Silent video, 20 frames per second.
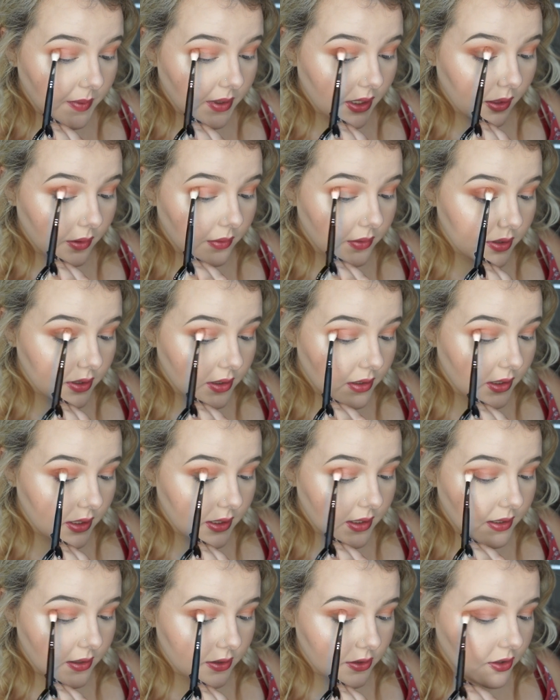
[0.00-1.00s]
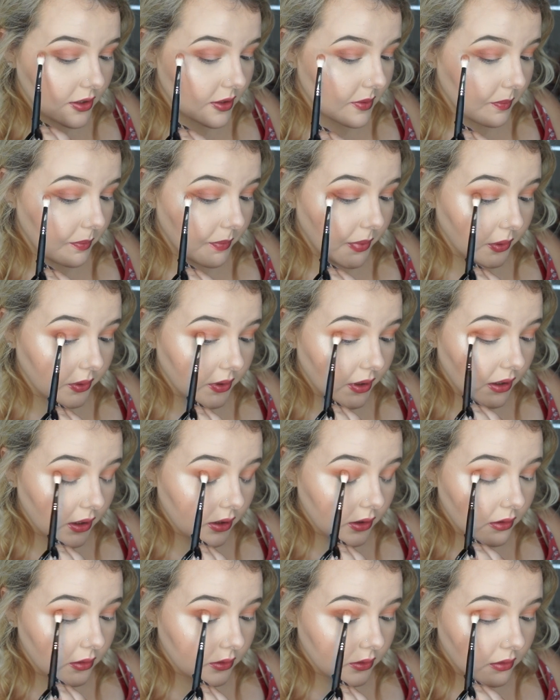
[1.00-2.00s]
but this is just
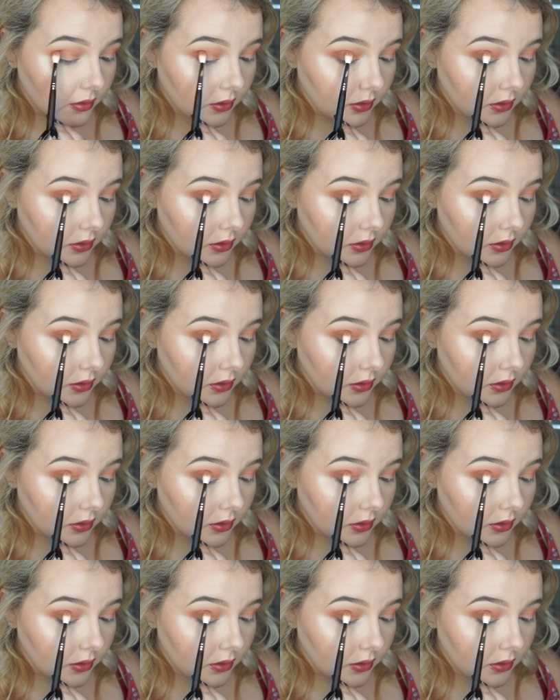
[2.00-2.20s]
building it.